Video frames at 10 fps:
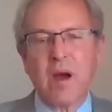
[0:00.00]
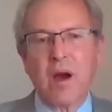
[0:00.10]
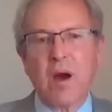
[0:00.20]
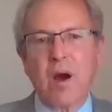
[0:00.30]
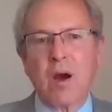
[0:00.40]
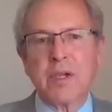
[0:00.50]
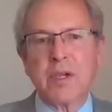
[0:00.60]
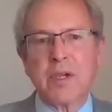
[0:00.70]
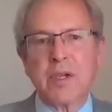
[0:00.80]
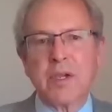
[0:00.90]

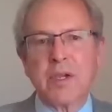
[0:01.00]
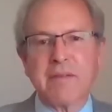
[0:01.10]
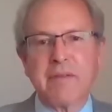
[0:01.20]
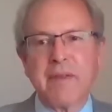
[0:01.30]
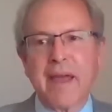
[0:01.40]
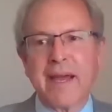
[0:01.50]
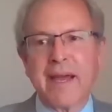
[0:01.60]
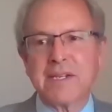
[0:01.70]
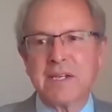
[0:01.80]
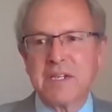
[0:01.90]
arguing that
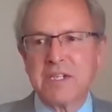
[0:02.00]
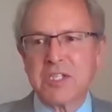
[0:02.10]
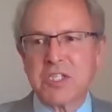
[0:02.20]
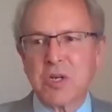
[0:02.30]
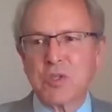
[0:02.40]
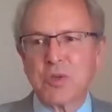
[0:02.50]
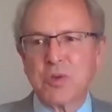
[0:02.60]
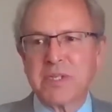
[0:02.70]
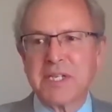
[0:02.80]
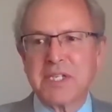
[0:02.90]

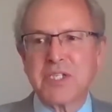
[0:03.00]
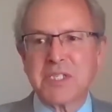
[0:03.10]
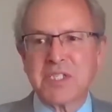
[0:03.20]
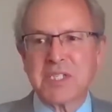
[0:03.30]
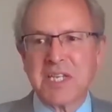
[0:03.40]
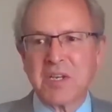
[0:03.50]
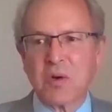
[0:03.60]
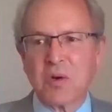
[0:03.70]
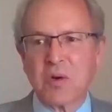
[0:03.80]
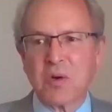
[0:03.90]
social distancing
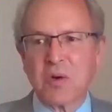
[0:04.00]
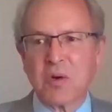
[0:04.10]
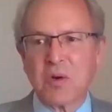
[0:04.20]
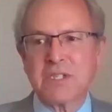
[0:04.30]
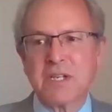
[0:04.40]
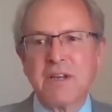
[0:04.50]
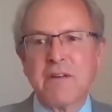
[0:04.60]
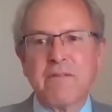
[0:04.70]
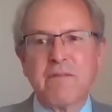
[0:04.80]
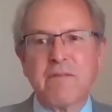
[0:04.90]
orders
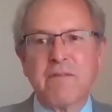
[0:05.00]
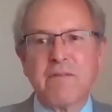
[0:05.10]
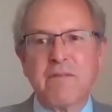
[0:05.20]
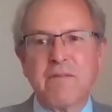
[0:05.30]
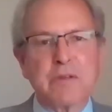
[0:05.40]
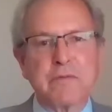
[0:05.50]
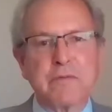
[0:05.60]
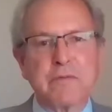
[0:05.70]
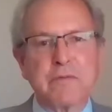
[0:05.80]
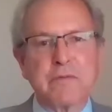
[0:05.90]
violate the
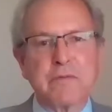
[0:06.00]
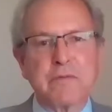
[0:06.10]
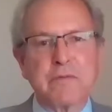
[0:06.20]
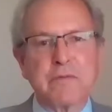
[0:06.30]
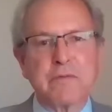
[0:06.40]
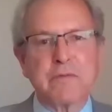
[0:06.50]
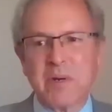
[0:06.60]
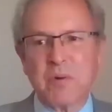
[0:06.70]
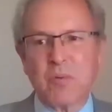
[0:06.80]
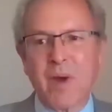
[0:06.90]
First
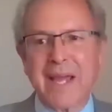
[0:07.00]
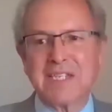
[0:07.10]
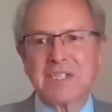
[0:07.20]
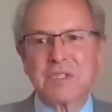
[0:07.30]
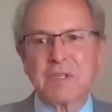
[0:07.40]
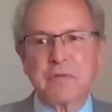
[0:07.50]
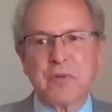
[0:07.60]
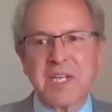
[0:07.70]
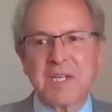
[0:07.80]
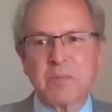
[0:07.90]
Amendment right to
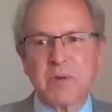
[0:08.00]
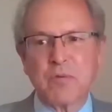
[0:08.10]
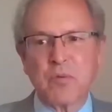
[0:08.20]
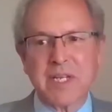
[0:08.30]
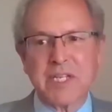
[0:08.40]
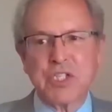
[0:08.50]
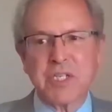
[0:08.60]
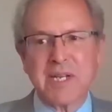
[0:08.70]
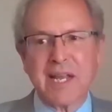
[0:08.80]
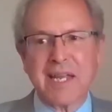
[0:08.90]
freedom of
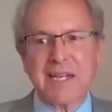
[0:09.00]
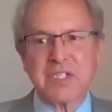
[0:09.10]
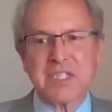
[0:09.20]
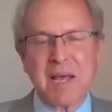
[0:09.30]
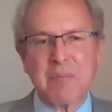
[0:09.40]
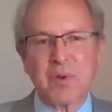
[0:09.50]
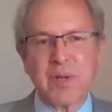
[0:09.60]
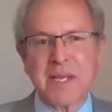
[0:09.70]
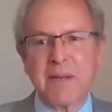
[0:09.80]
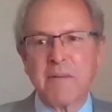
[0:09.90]
religion and assembly.